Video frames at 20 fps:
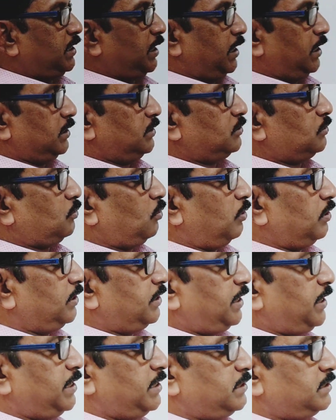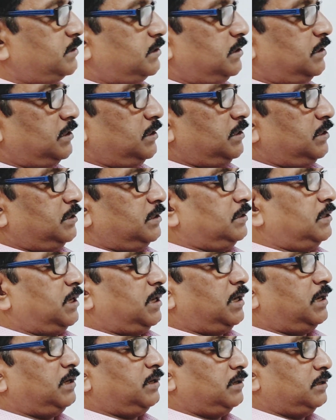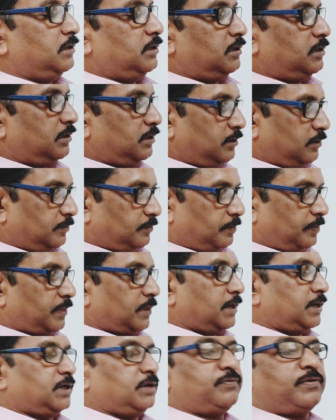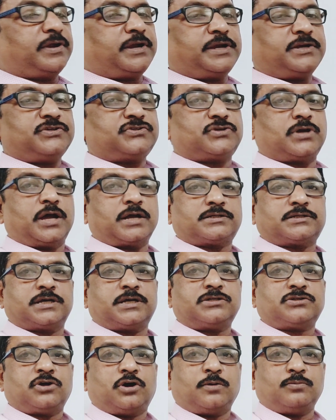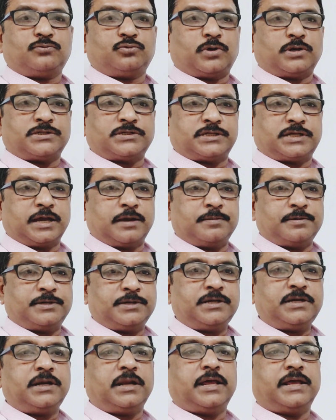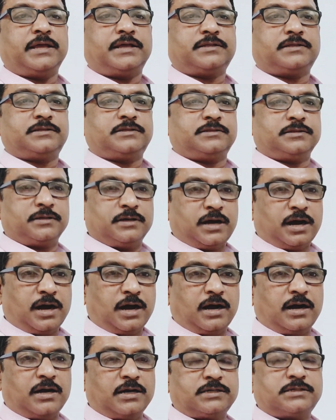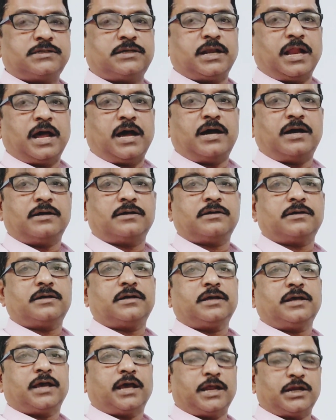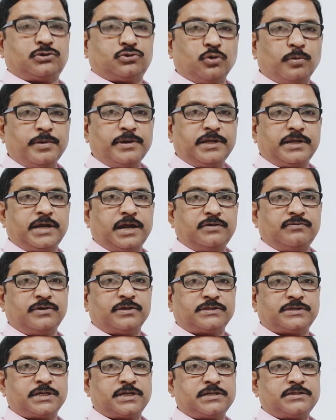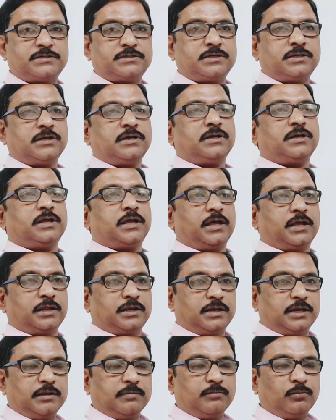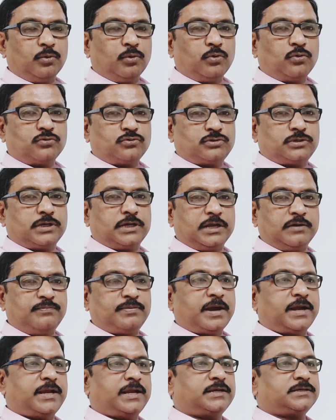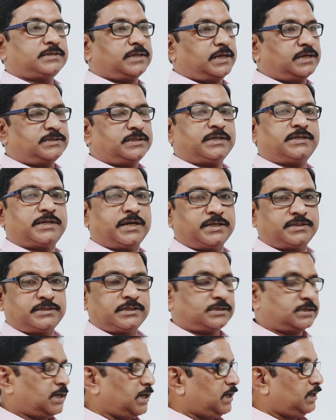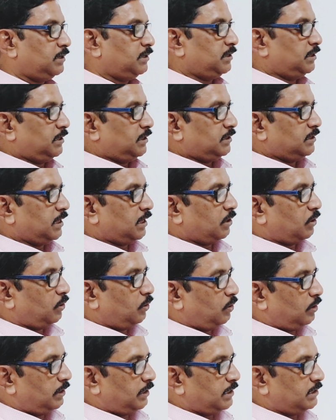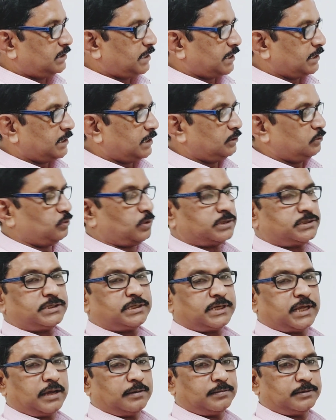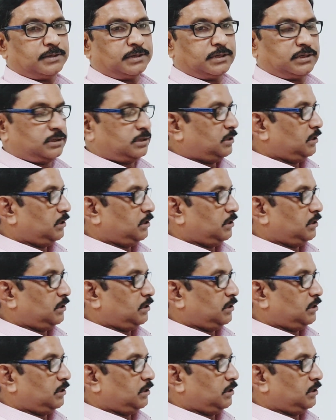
cage contains the different structures of thoracic cavity like heart, lung, and so many blood vessels, lymph nodes, lymphatics, etc., etc. They are all inside the thoracic cavity.